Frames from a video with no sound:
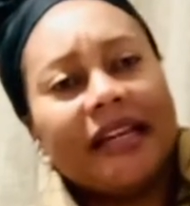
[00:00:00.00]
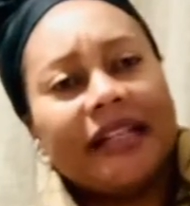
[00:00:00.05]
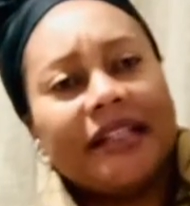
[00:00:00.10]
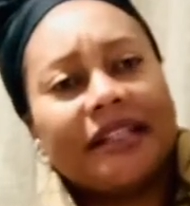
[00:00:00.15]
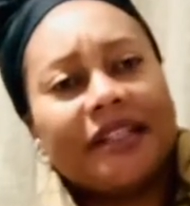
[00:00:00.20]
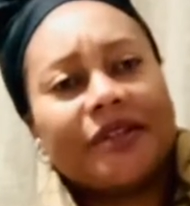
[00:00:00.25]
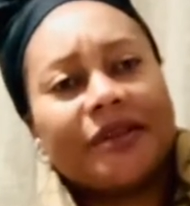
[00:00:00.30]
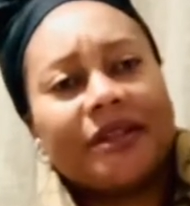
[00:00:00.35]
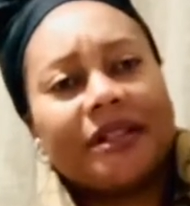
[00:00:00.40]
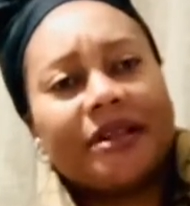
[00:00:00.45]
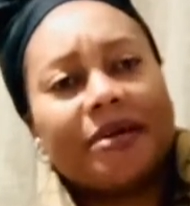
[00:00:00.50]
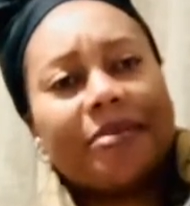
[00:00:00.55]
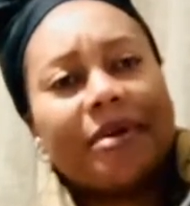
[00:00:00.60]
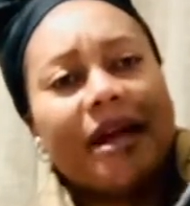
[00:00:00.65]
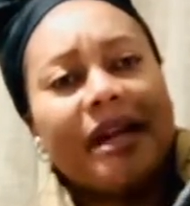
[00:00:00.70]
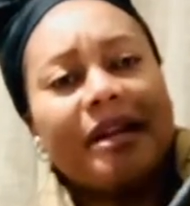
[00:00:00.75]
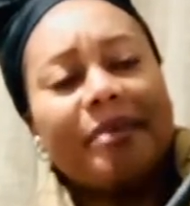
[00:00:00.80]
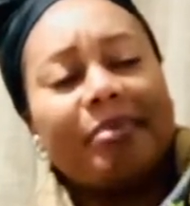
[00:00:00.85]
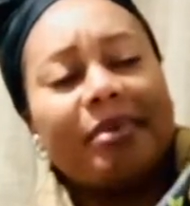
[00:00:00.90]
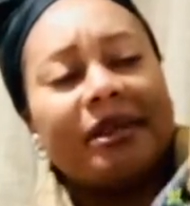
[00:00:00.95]
It's just got some
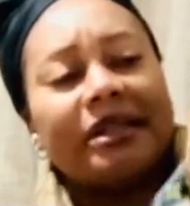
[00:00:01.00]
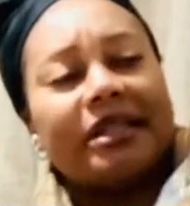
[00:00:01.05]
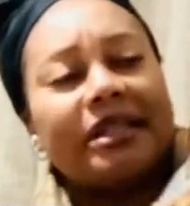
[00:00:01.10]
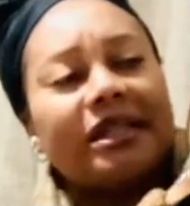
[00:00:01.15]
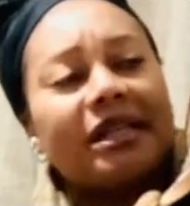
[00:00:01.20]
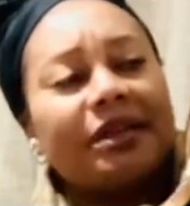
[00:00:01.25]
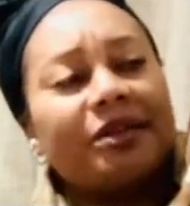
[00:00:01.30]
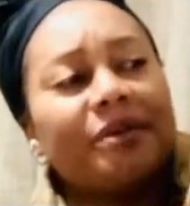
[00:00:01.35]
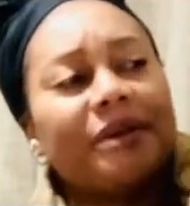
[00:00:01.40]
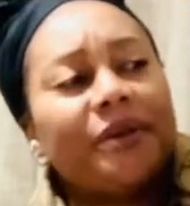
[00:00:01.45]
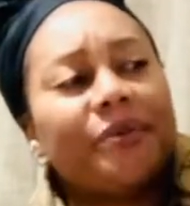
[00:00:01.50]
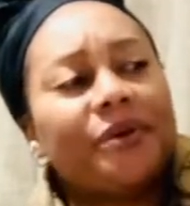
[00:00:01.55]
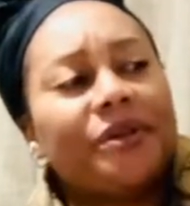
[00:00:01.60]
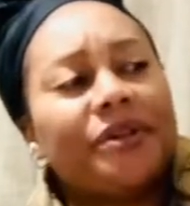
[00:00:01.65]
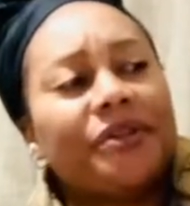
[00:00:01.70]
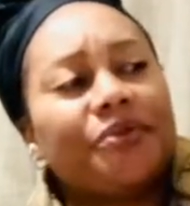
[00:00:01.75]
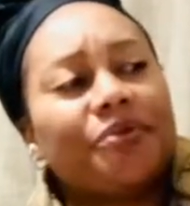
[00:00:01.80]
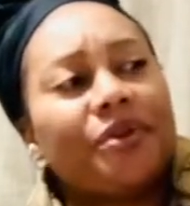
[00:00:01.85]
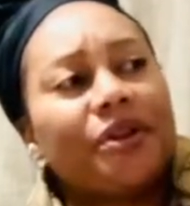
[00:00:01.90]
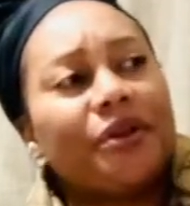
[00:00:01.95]
honey patina to it, which
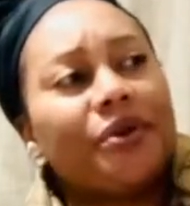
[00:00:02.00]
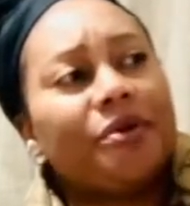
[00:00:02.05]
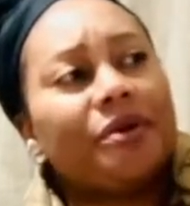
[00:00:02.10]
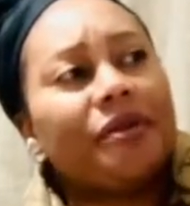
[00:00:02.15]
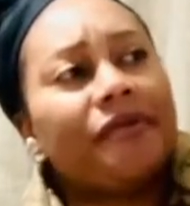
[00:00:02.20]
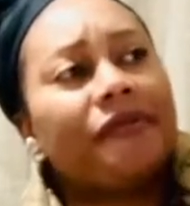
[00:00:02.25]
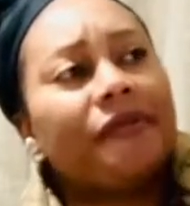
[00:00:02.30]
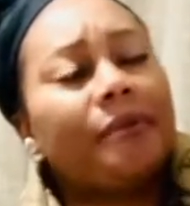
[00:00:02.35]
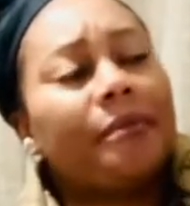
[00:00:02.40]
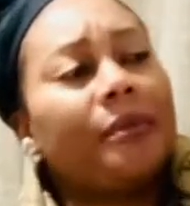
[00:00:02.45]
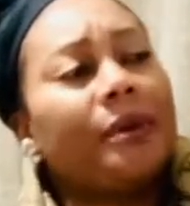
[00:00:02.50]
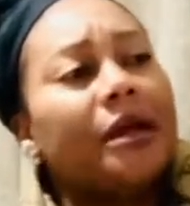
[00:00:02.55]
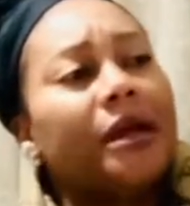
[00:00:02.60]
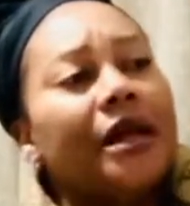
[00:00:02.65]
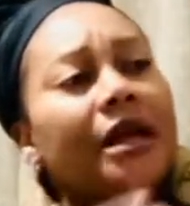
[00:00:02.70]
is really uniform.